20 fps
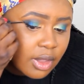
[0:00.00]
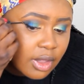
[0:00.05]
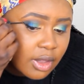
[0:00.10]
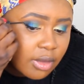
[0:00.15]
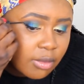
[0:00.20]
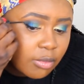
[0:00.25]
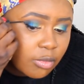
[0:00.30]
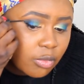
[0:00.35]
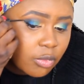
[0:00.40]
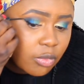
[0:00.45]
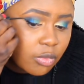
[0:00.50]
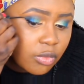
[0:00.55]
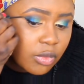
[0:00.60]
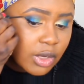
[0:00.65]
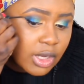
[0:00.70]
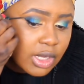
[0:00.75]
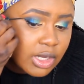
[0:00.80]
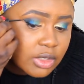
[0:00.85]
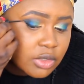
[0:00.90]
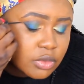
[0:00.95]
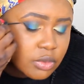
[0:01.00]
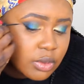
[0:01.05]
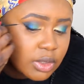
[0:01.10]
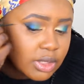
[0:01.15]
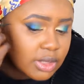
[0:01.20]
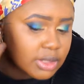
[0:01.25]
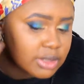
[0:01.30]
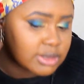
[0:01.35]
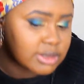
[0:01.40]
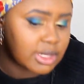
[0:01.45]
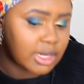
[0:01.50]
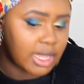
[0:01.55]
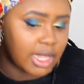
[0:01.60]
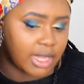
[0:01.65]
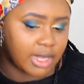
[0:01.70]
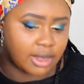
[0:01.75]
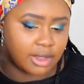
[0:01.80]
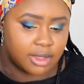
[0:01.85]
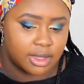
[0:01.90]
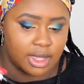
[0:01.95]
i'm really drawing this
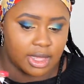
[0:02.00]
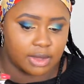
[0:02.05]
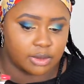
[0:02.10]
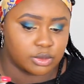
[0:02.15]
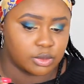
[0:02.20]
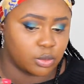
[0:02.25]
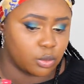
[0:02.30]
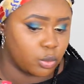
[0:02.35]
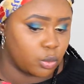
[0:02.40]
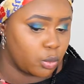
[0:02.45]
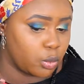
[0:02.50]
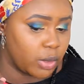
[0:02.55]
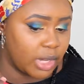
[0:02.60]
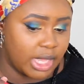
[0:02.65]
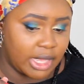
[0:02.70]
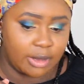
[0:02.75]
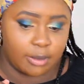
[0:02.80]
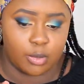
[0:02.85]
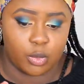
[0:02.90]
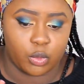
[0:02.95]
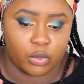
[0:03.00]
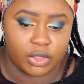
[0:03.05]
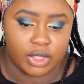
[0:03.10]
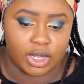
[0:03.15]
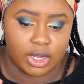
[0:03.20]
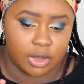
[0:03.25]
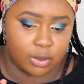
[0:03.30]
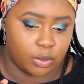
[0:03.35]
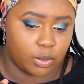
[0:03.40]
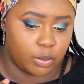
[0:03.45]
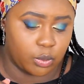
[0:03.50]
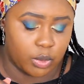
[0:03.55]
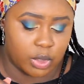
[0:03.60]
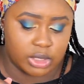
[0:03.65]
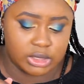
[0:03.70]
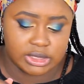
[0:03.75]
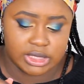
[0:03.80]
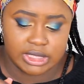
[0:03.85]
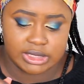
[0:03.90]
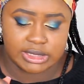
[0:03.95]
liner out way more than i would
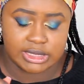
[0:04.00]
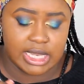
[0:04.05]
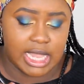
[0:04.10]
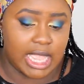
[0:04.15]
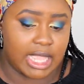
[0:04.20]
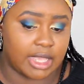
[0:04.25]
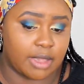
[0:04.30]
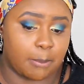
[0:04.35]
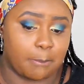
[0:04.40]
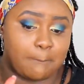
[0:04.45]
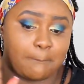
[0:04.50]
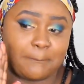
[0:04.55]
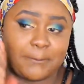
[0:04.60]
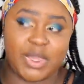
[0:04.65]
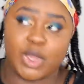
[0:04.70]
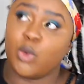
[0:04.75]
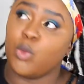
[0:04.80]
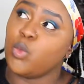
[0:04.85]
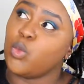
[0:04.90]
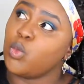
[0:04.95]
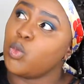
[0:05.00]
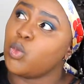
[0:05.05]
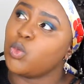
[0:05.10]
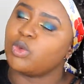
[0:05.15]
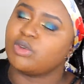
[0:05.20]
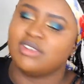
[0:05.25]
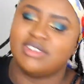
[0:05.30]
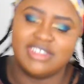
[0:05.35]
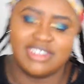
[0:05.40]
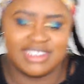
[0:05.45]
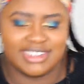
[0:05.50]
want it's like pew